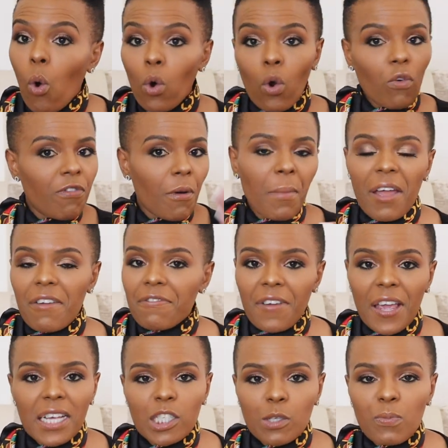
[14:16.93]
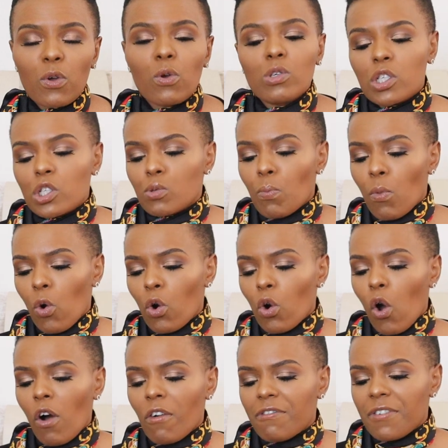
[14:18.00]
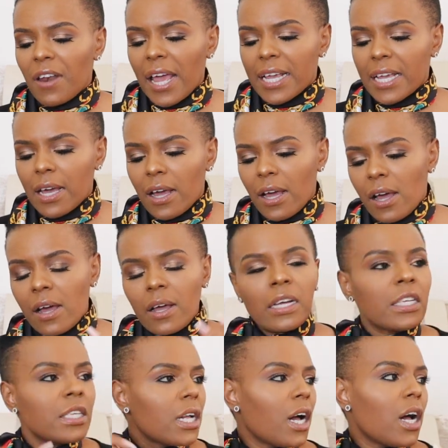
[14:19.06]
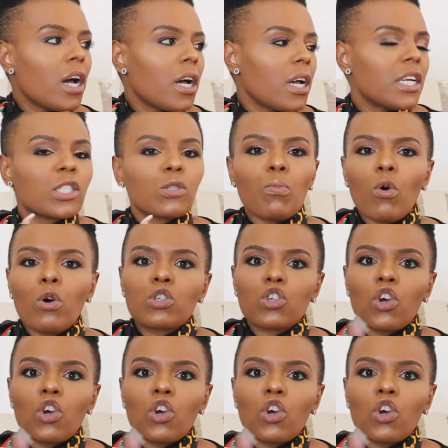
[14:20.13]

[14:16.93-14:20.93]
all over my face because it's more of like it's more